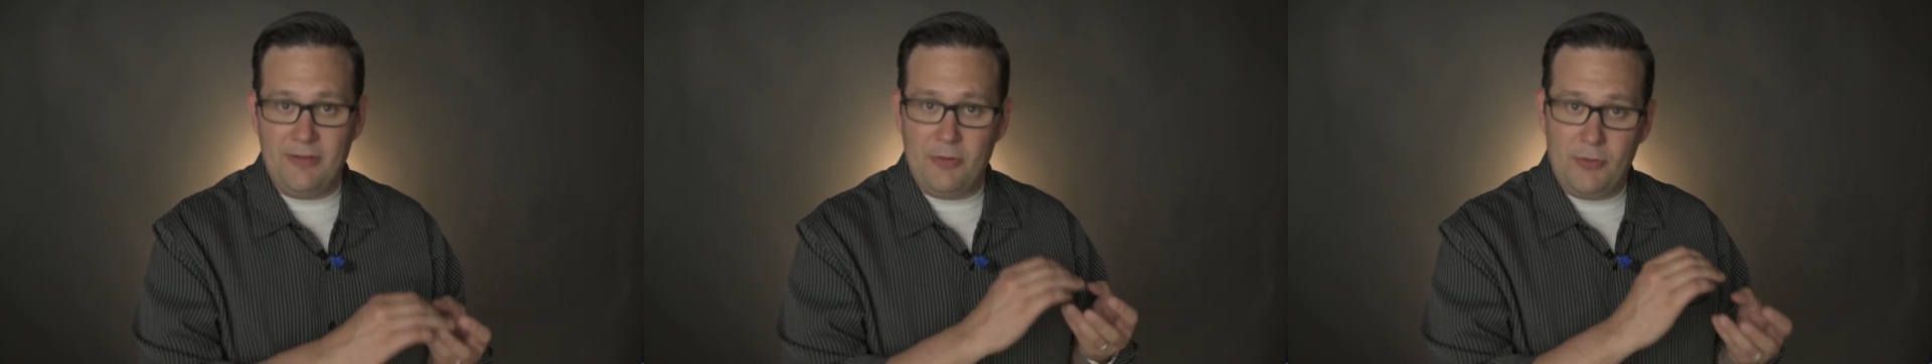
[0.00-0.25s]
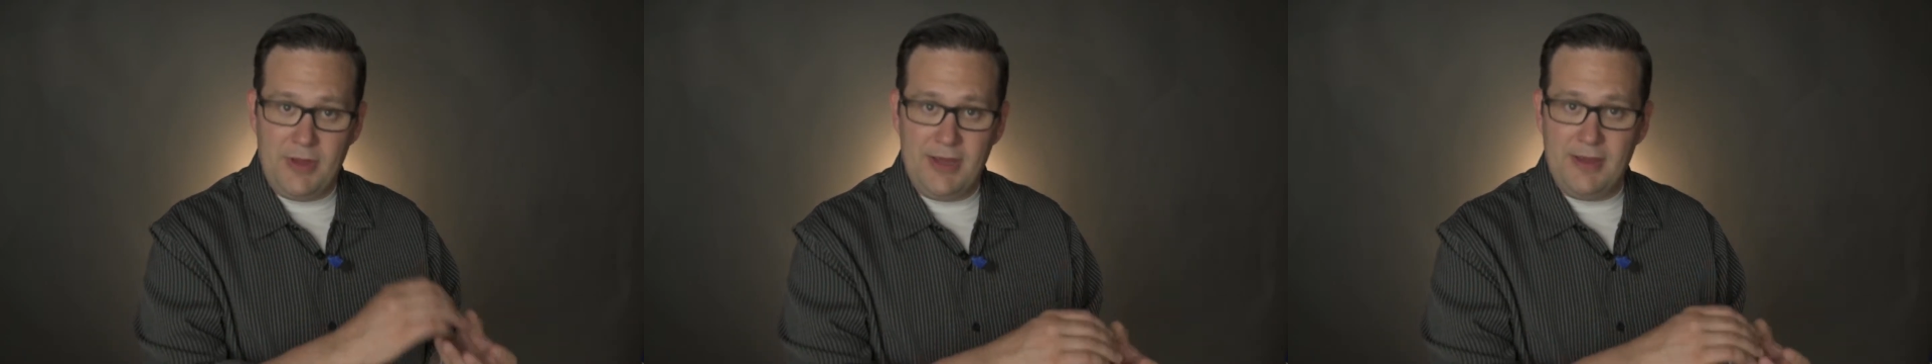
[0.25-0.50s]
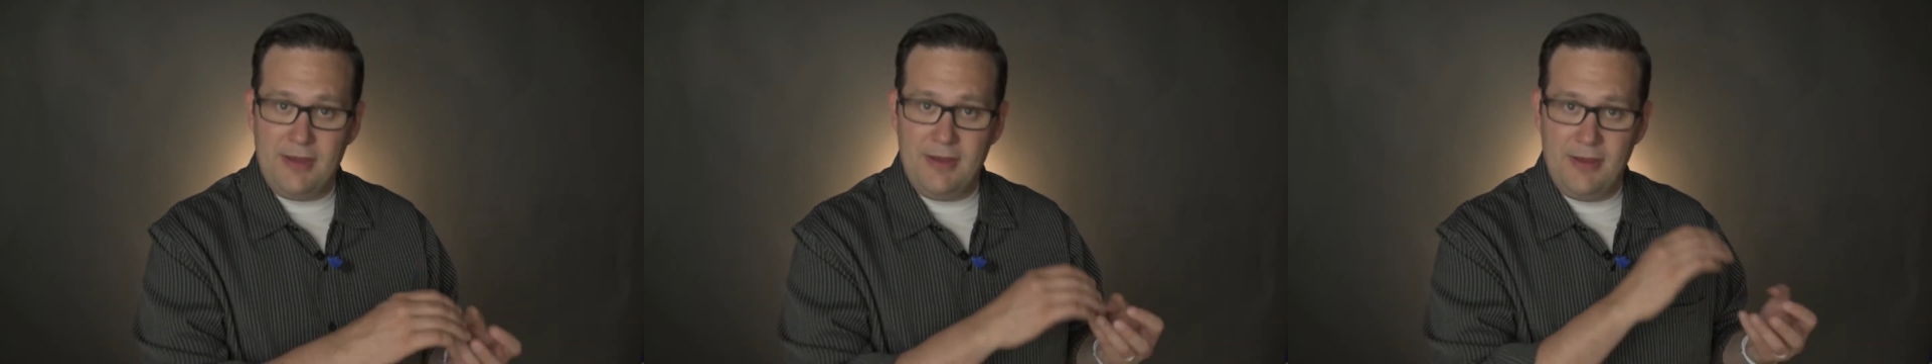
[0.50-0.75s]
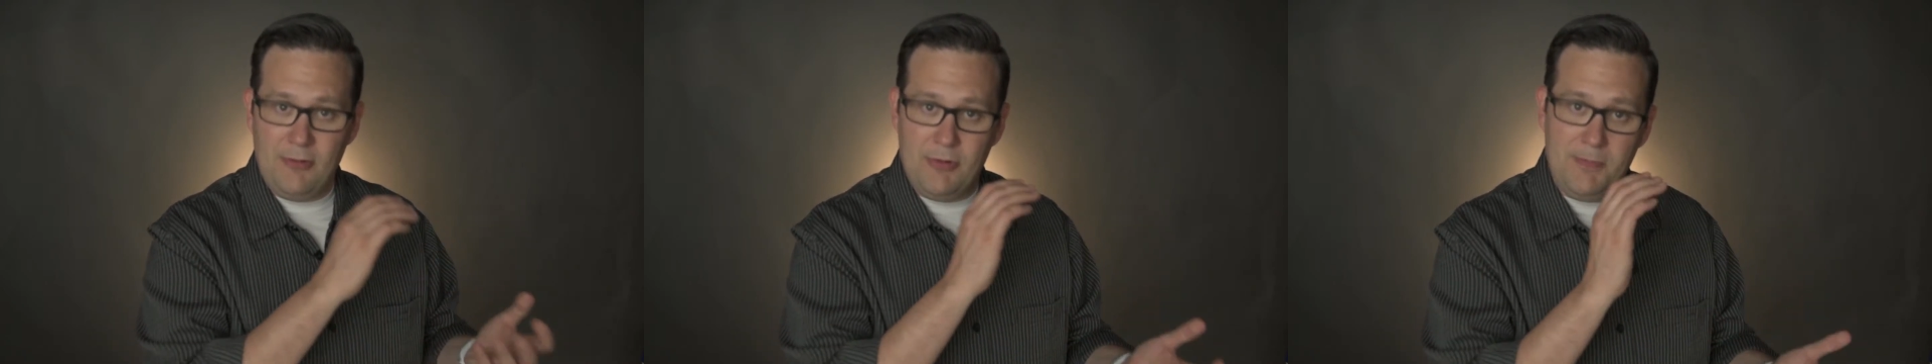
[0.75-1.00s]
the week,
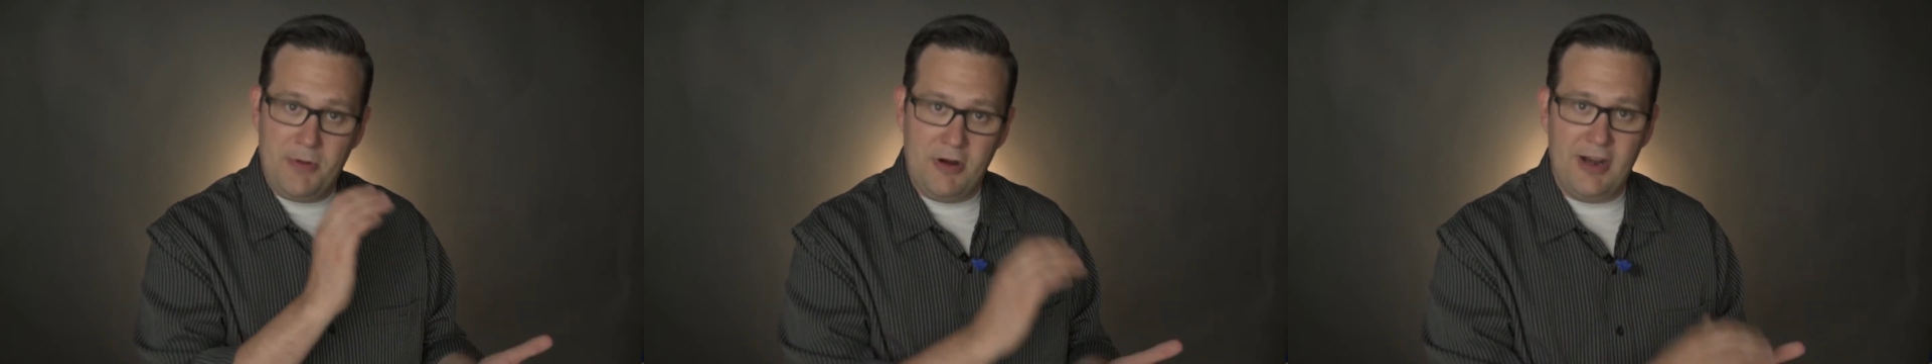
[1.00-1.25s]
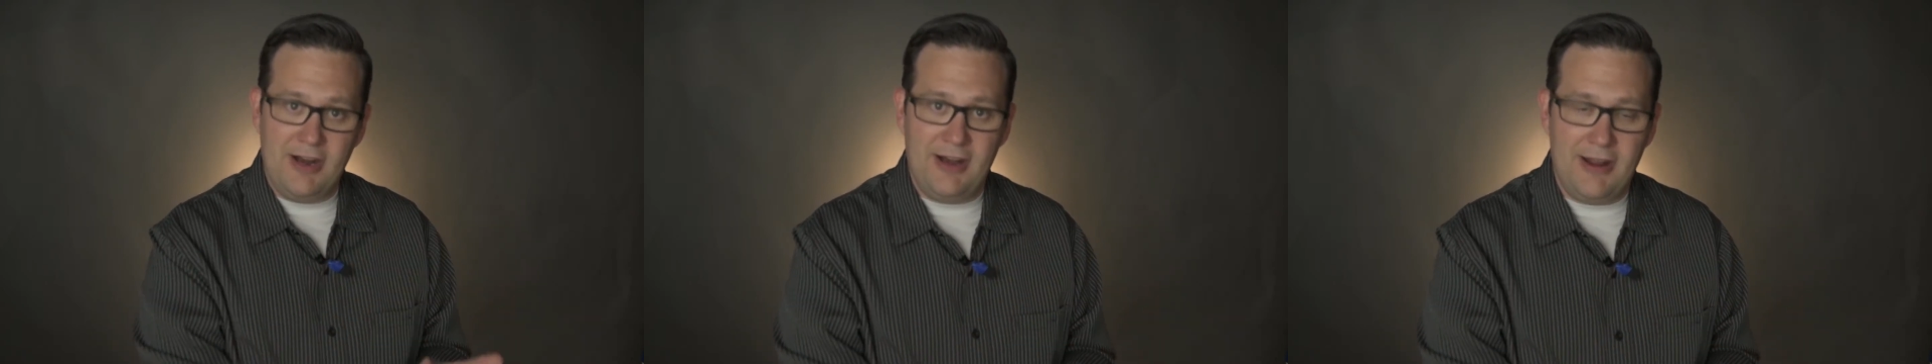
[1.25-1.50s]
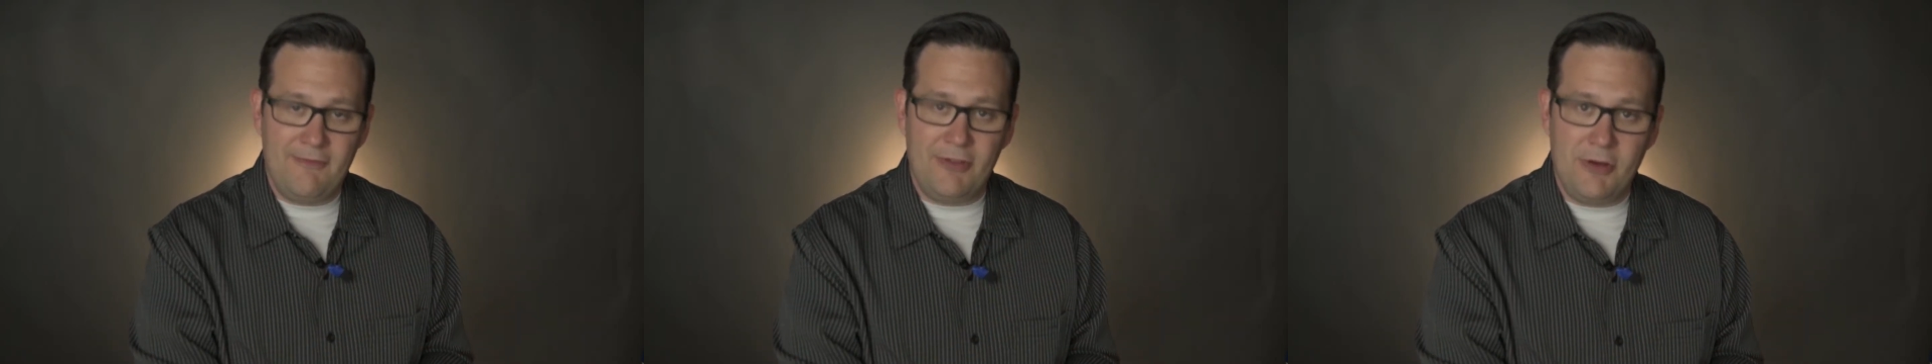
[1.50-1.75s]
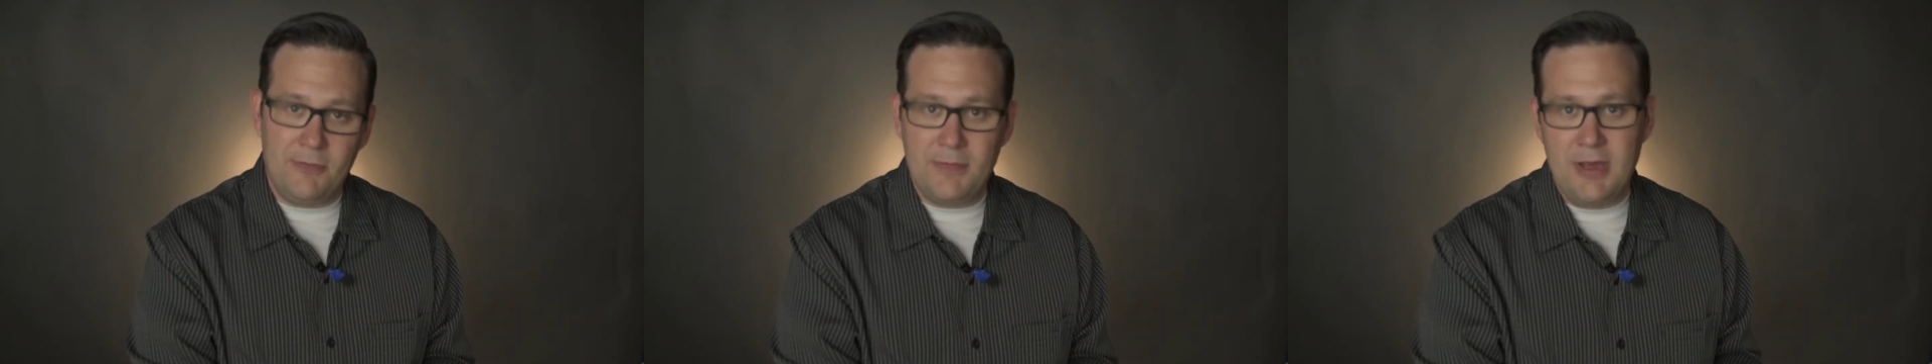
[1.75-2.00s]
we put it in an
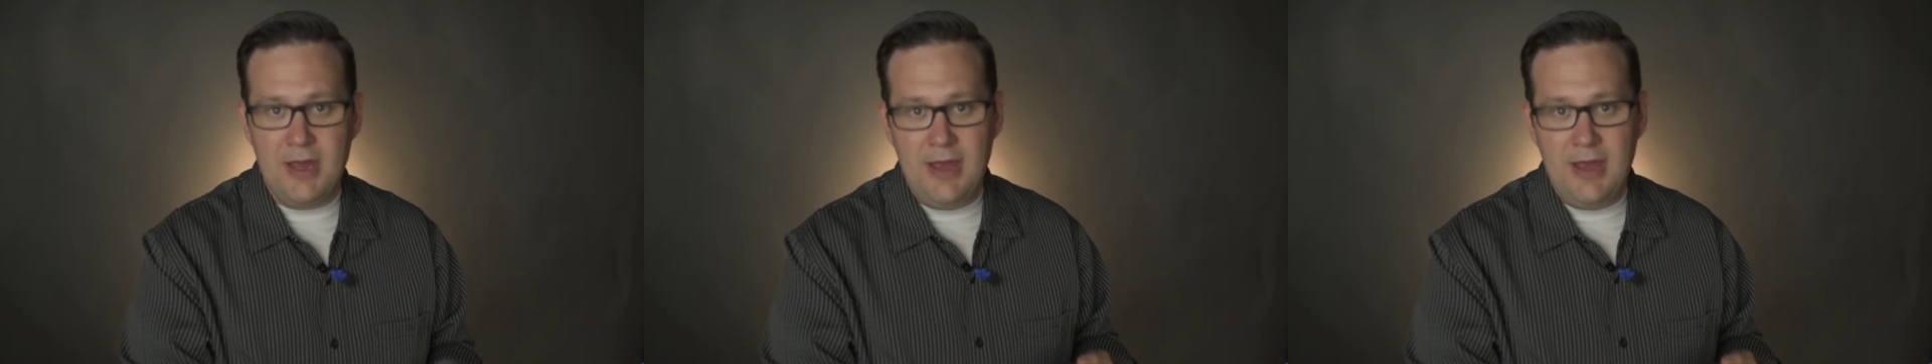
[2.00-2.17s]
envelope,